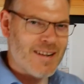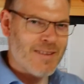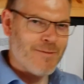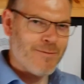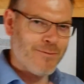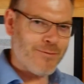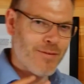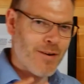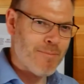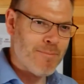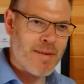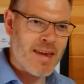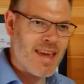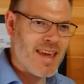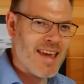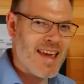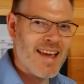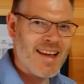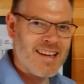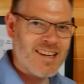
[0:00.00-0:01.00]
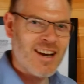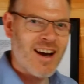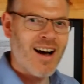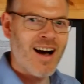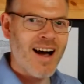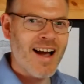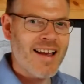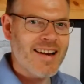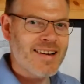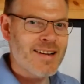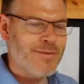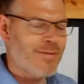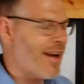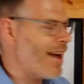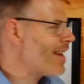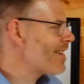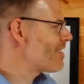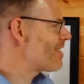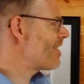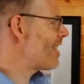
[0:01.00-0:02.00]
For me, it kind of
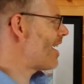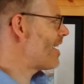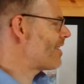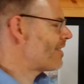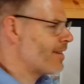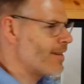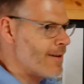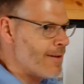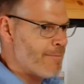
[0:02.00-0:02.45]
has that